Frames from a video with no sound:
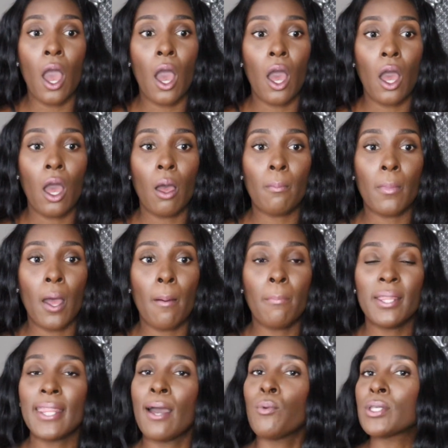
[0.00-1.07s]

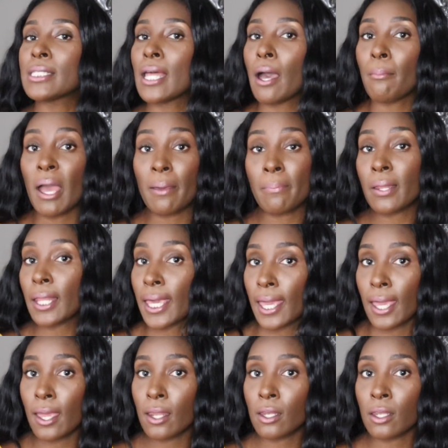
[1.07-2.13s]
But that was not my
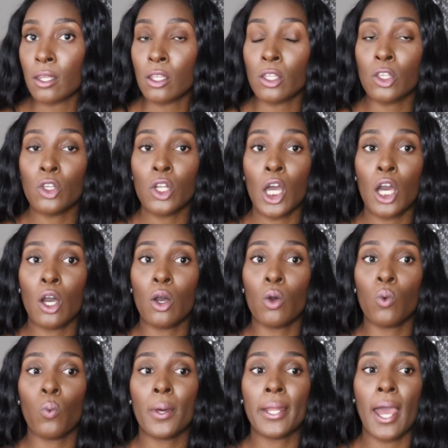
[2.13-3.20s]
plan.
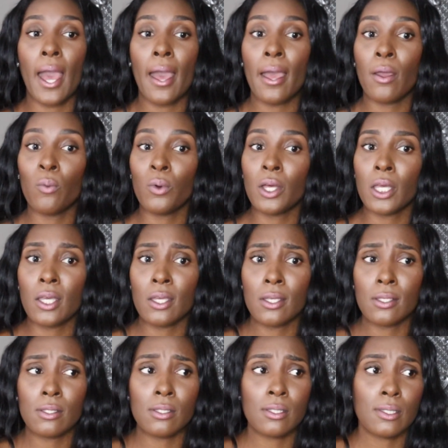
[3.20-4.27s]
When I
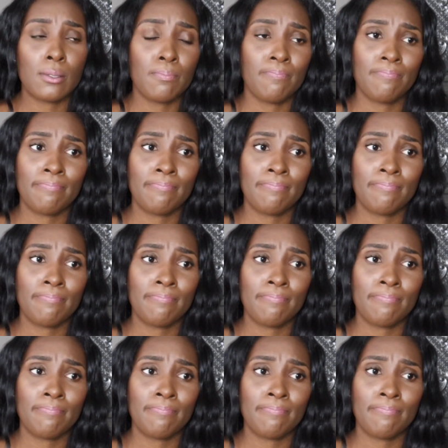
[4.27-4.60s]
was